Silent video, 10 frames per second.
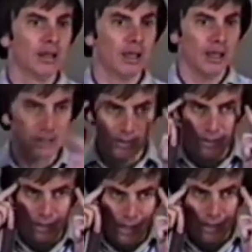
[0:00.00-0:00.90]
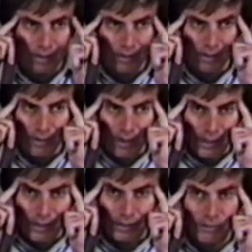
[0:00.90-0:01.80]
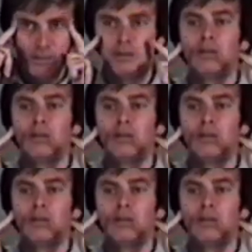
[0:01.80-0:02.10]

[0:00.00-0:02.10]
and greater